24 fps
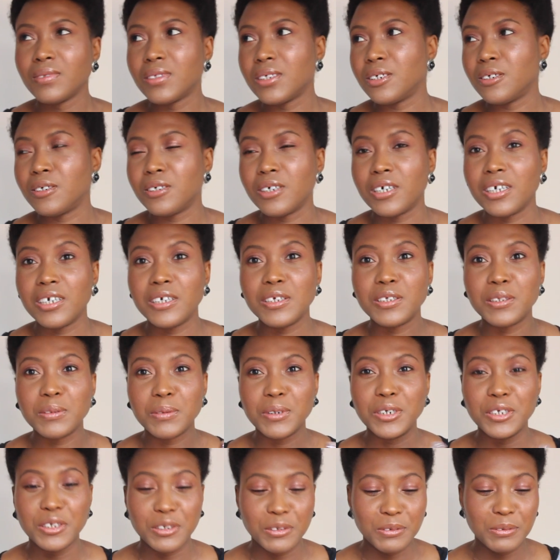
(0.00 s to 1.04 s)
oh, it
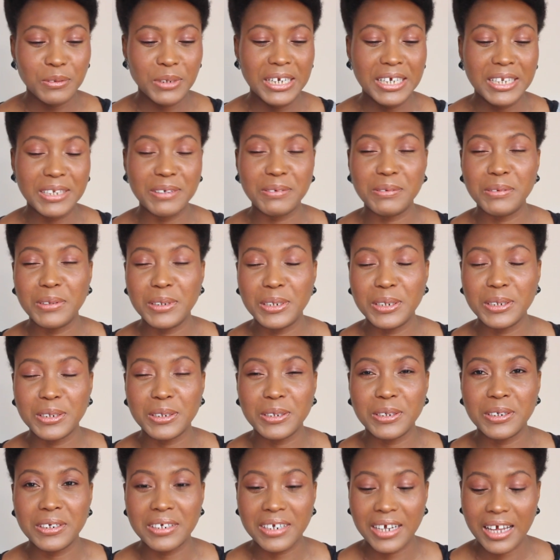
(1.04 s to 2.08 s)
smells really, really
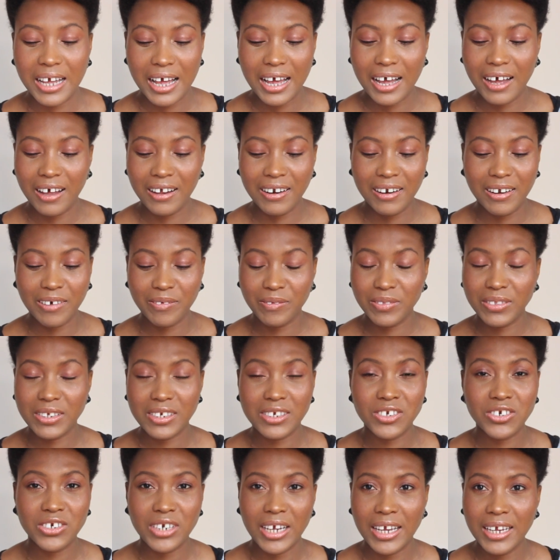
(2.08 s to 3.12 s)
good. I love the
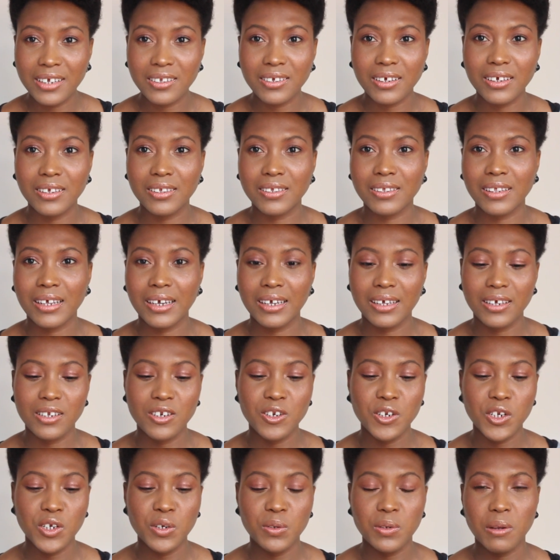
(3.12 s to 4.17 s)
shade. It's like a
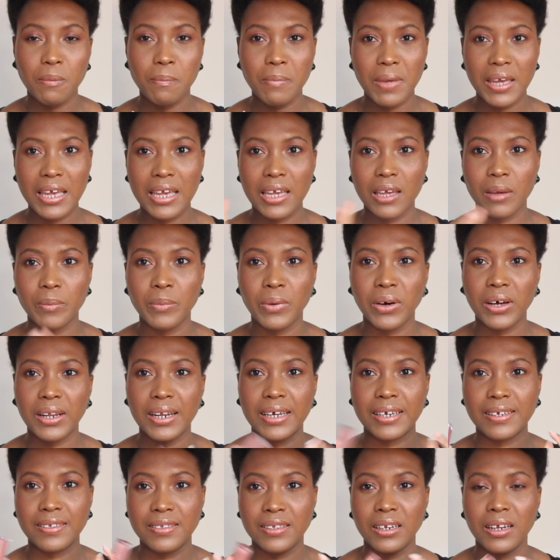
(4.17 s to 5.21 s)
nudie pink, but
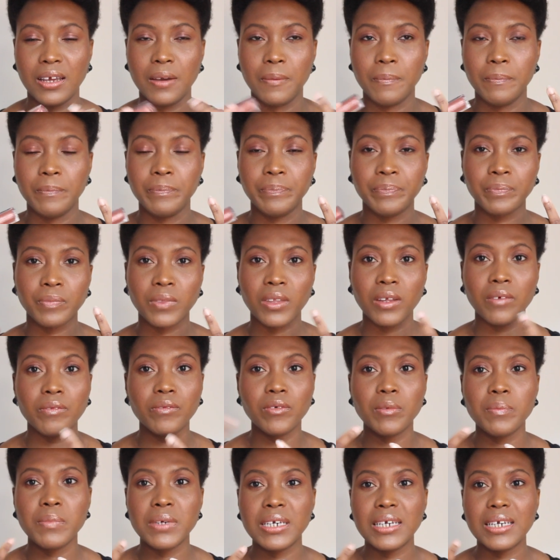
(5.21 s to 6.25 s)
like I said,
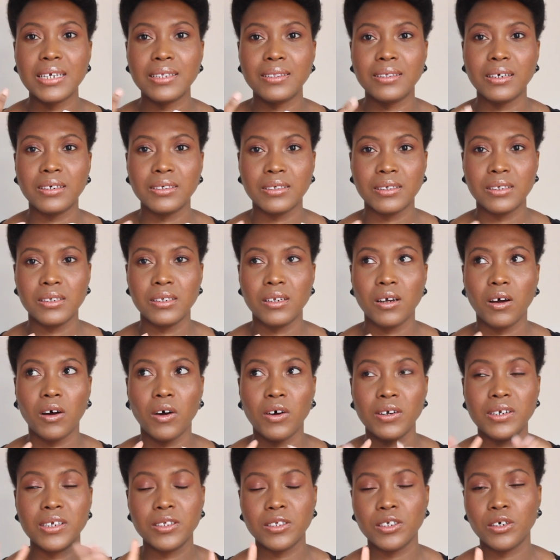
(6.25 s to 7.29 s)
for me it doesn't,
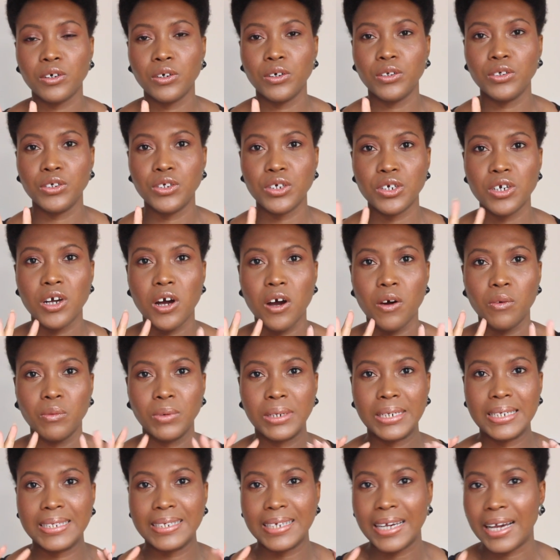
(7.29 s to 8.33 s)
on its own you can't
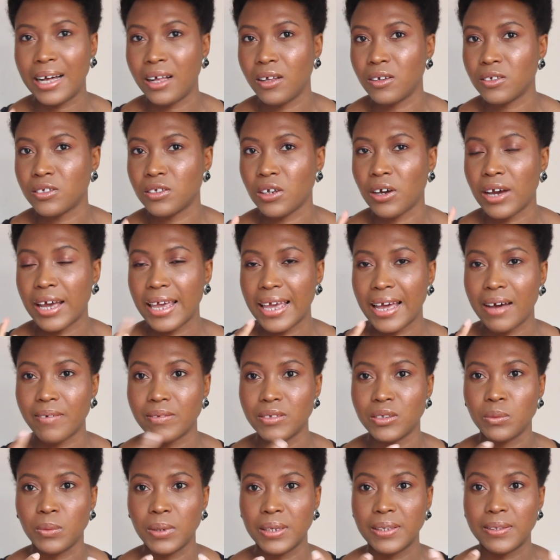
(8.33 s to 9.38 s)
really tell, so I have
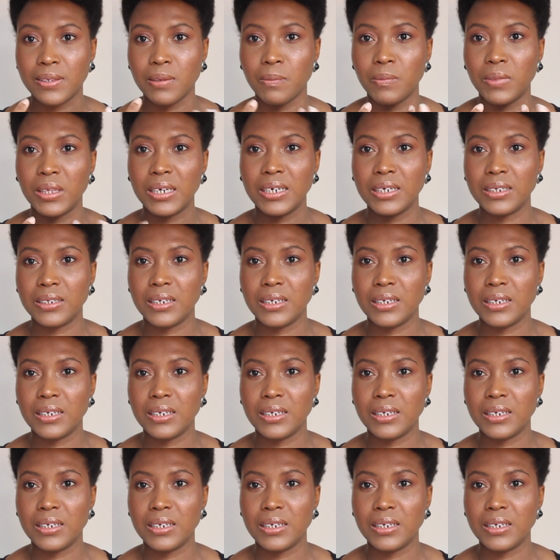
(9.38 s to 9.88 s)
to wear something